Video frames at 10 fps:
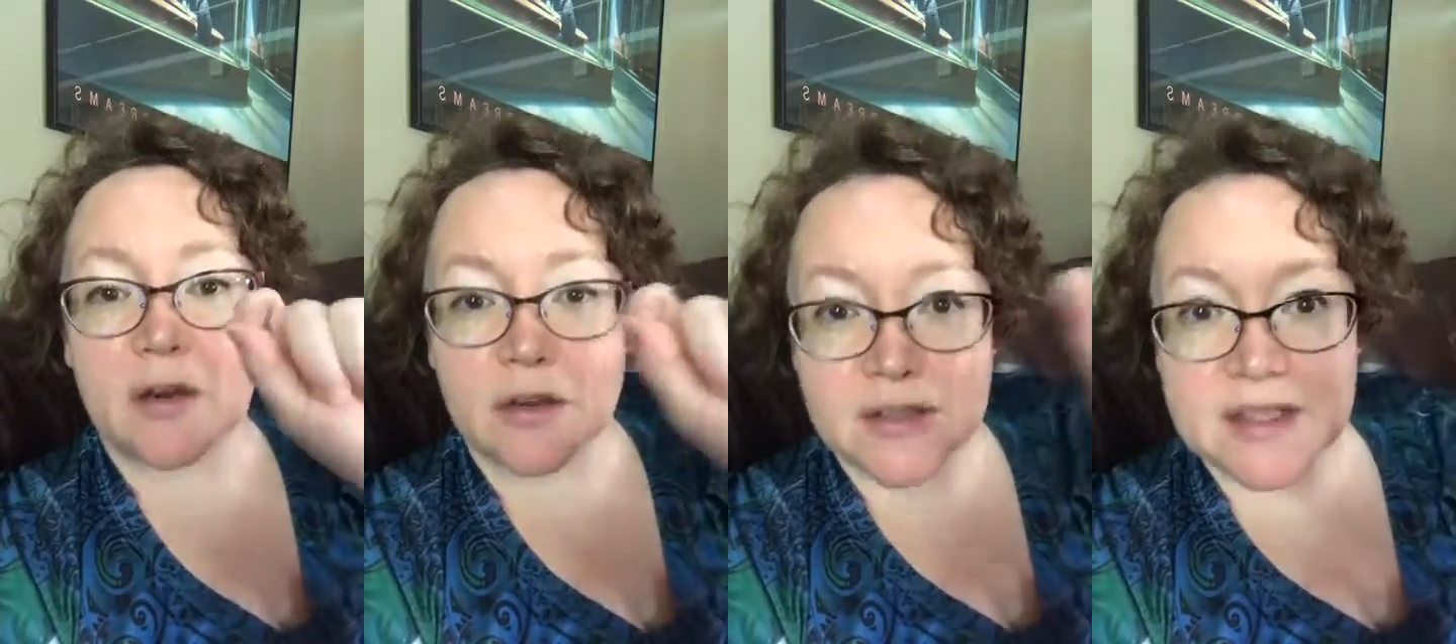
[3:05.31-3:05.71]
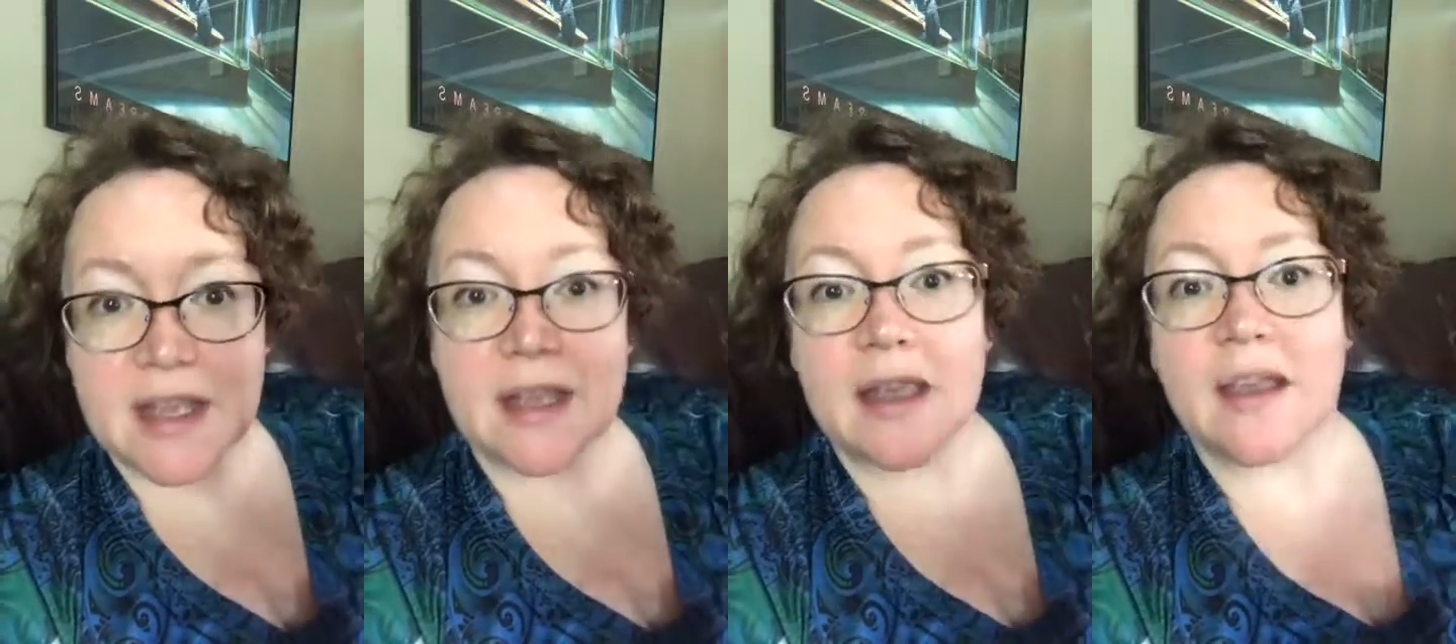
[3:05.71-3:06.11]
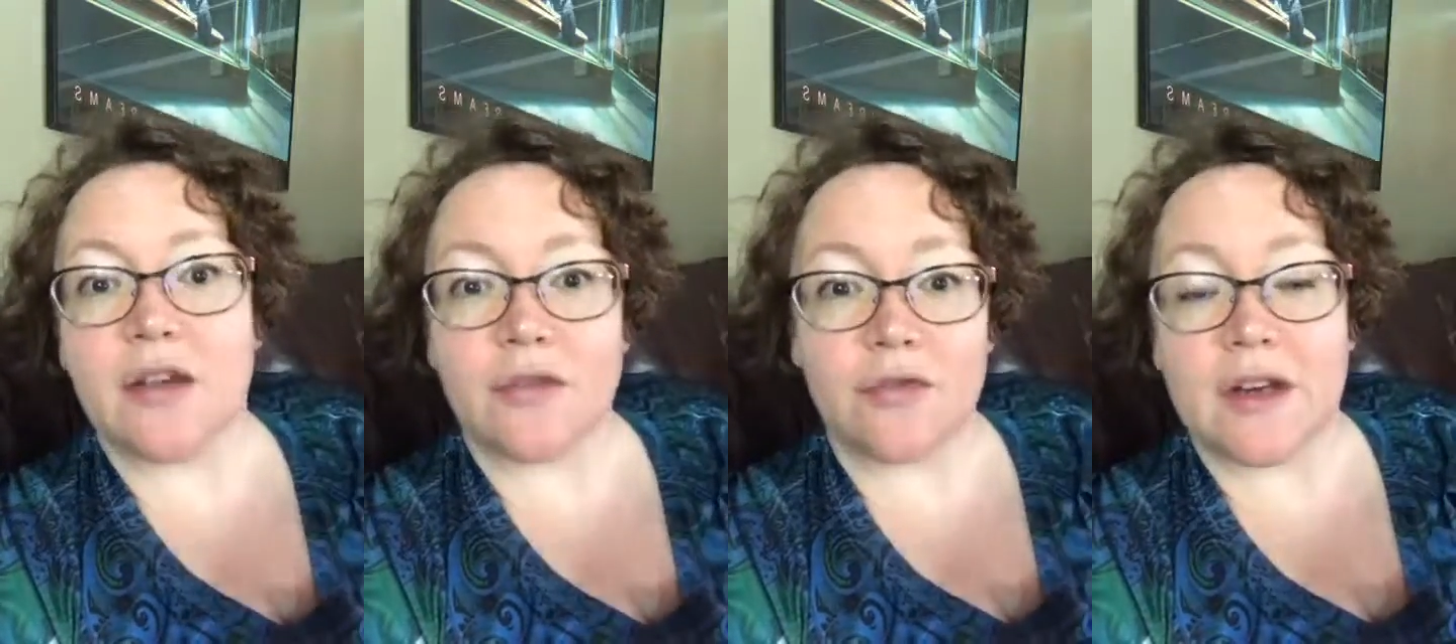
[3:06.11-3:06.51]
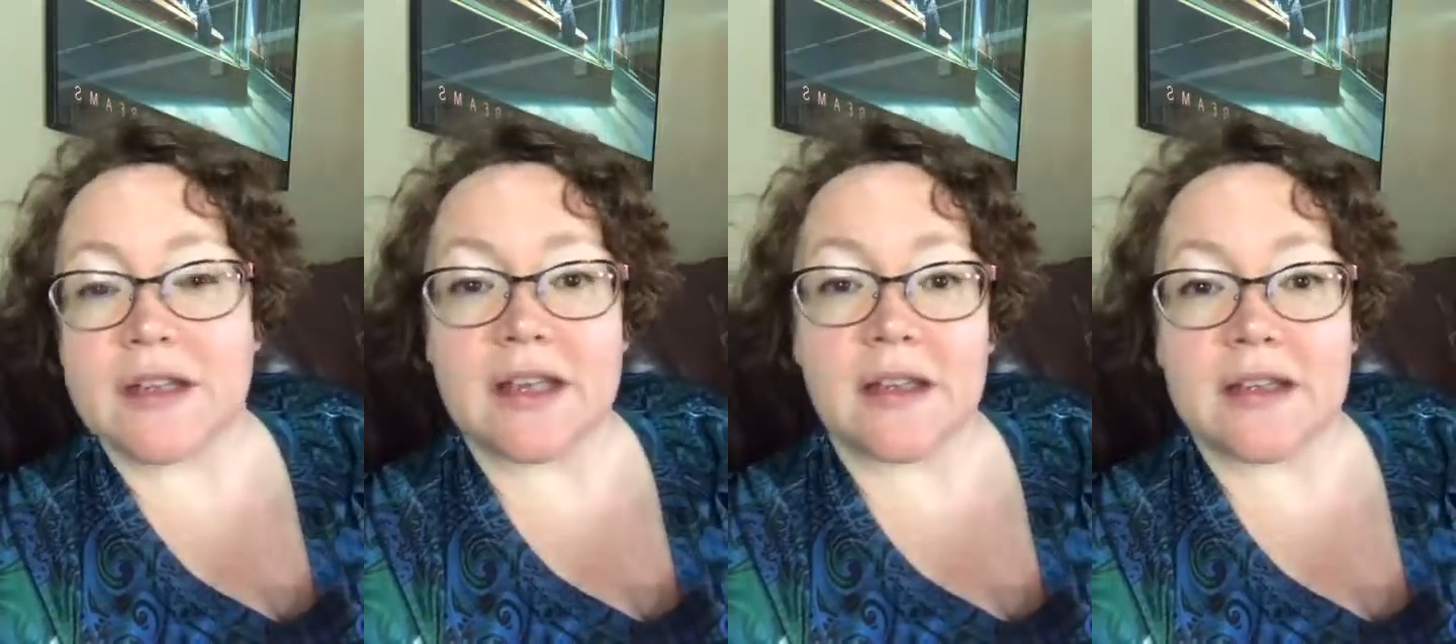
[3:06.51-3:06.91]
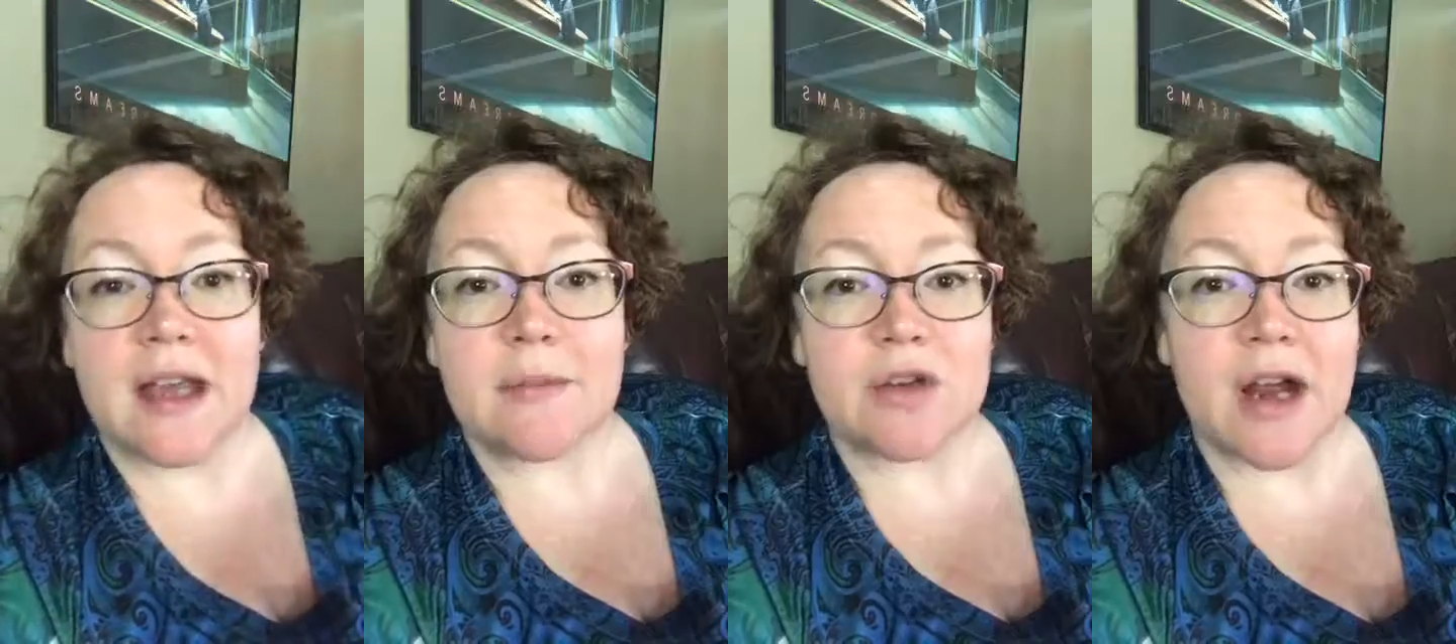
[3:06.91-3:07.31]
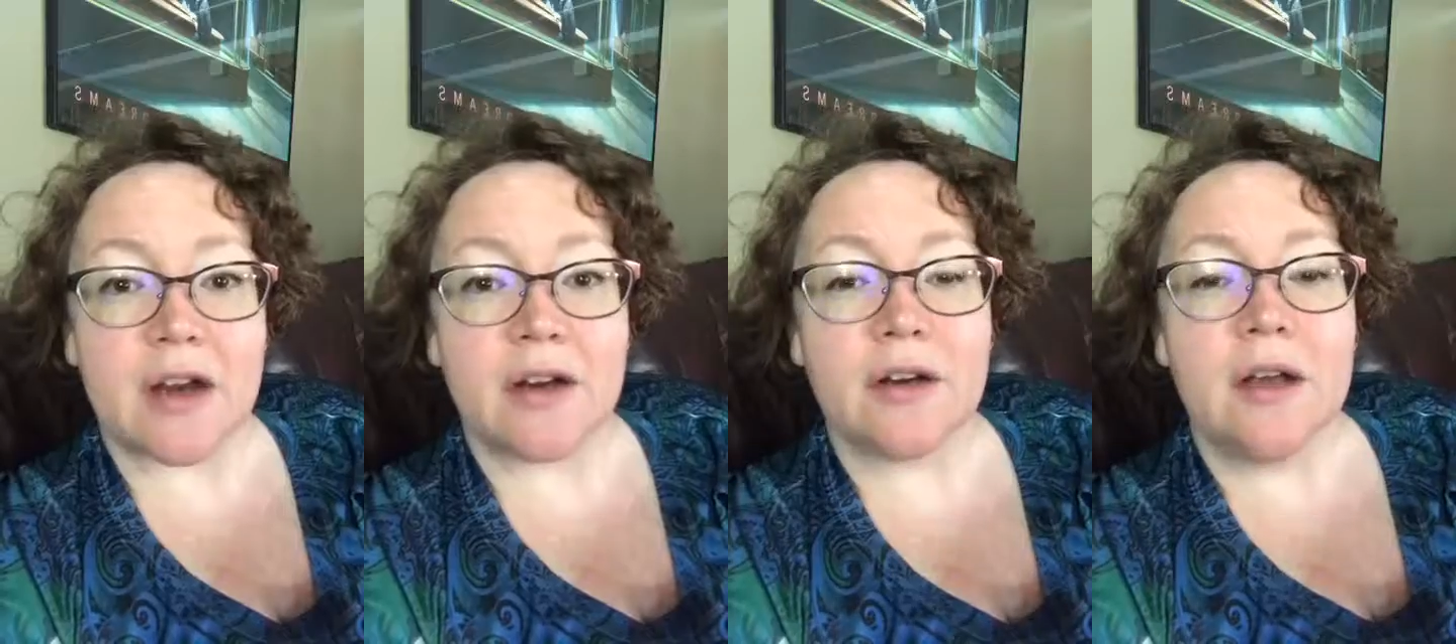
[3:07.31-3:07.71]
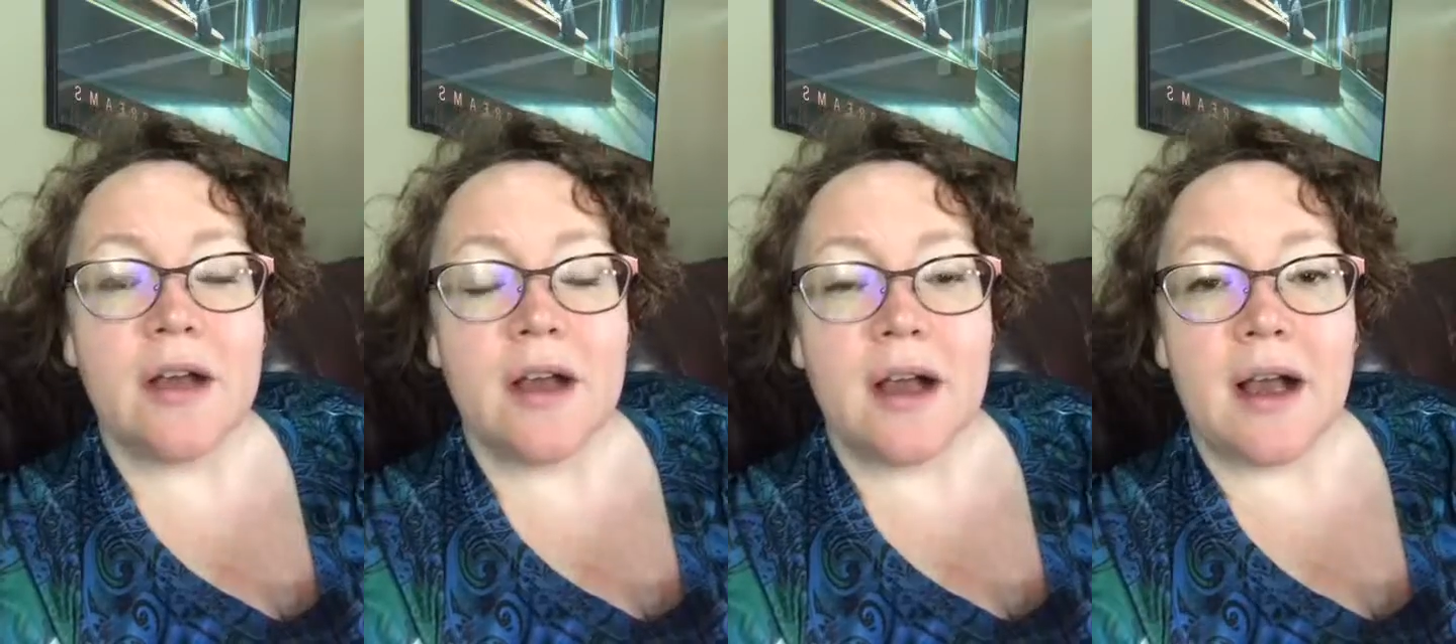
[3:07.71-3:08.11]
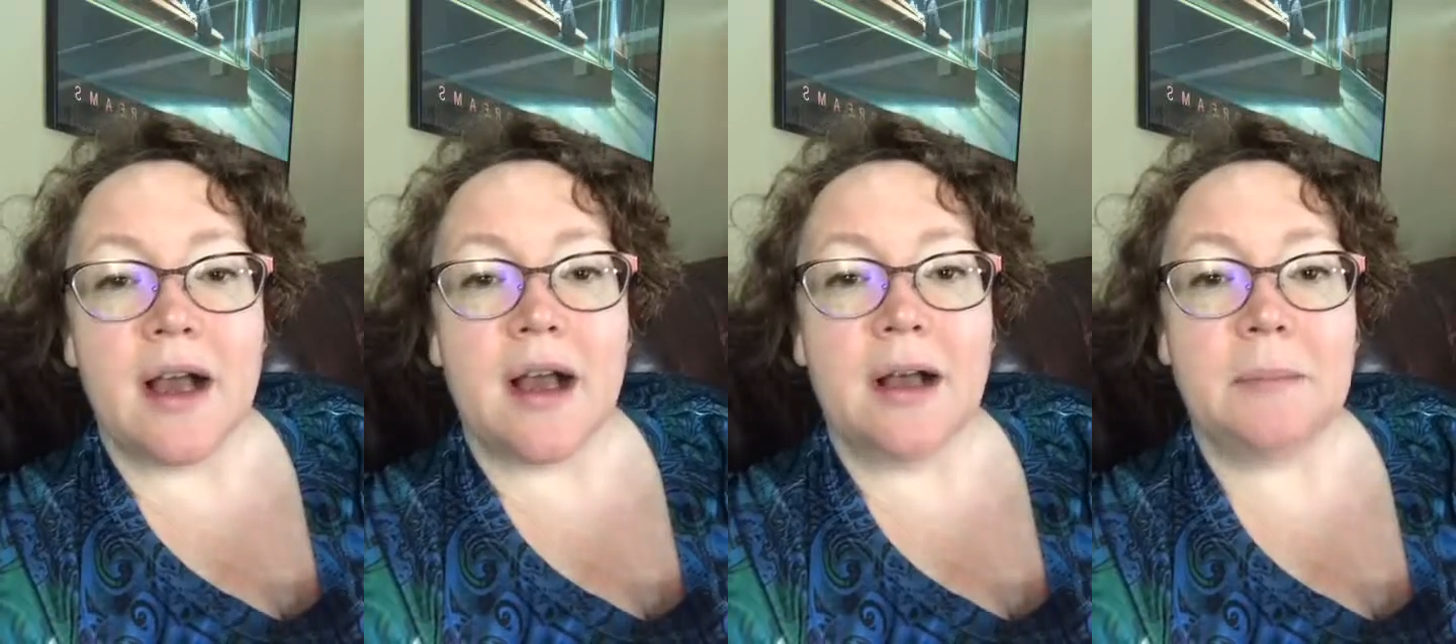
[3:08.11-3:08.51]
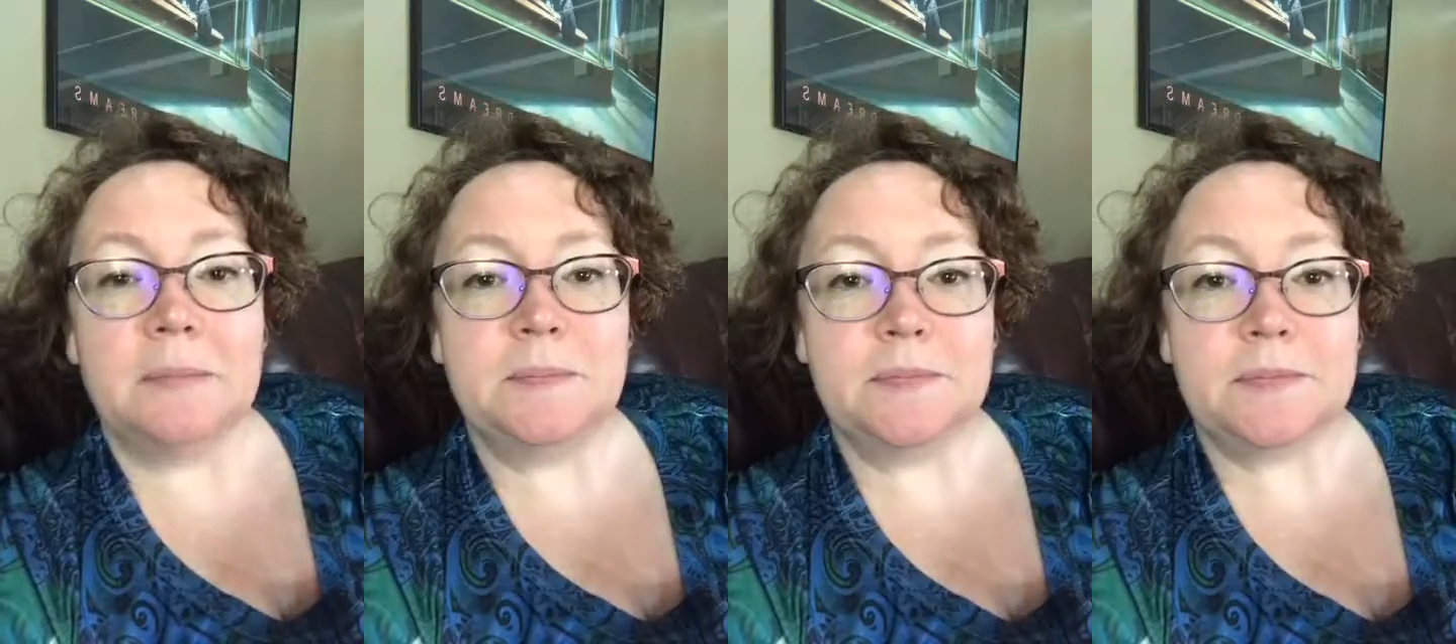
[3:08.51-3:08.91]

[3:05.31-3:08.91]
It'll say get your free daily time tracker. But